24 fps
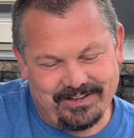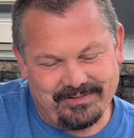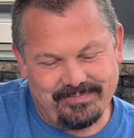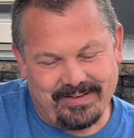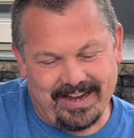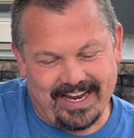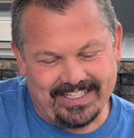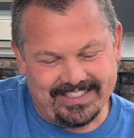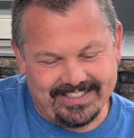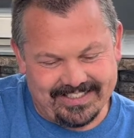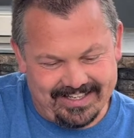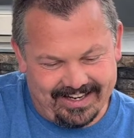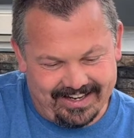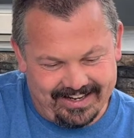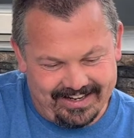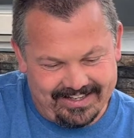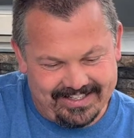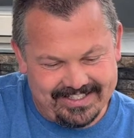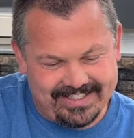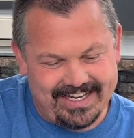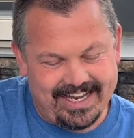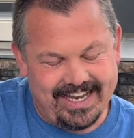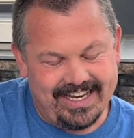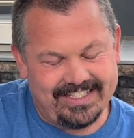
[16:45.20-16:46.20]
my son
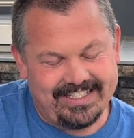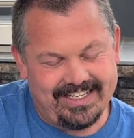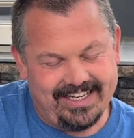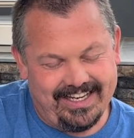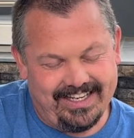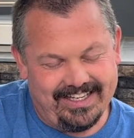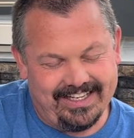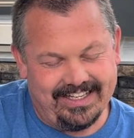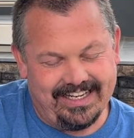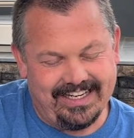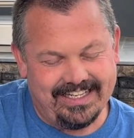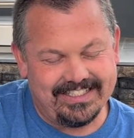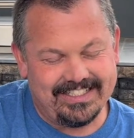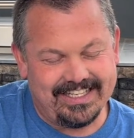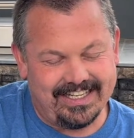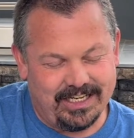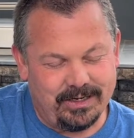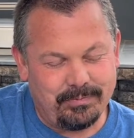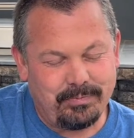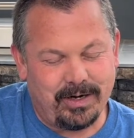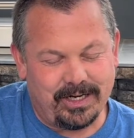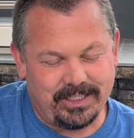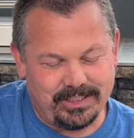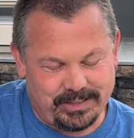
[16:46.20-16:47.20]
is 18 and he's in an
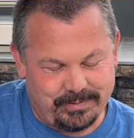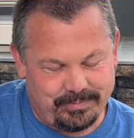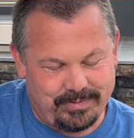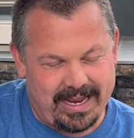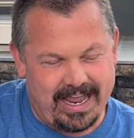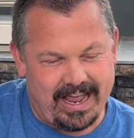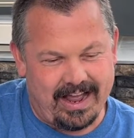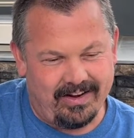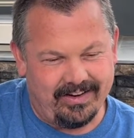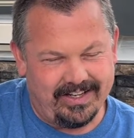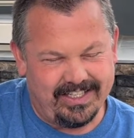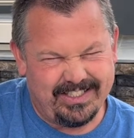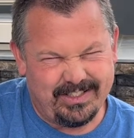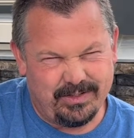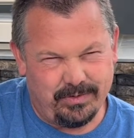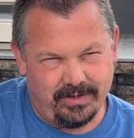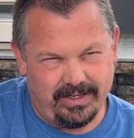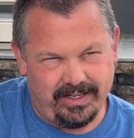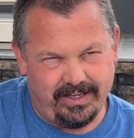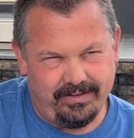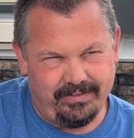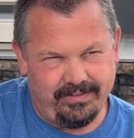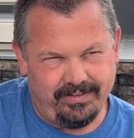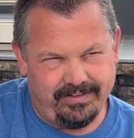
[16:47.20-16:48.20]
apprenticeship now. He's
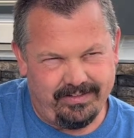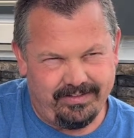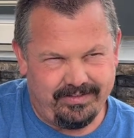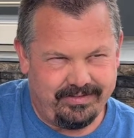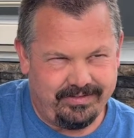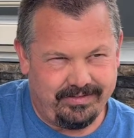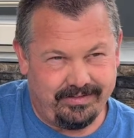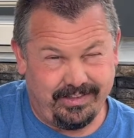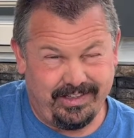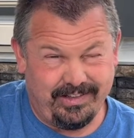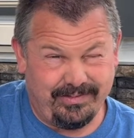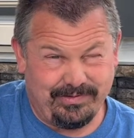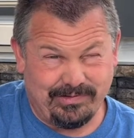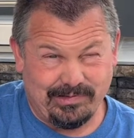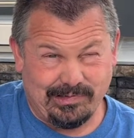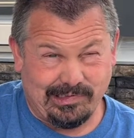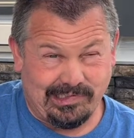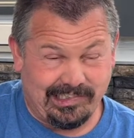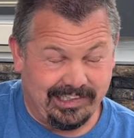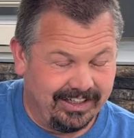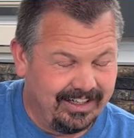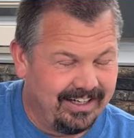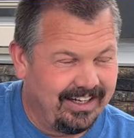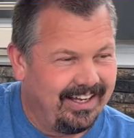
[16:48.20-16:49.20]
23 or 4.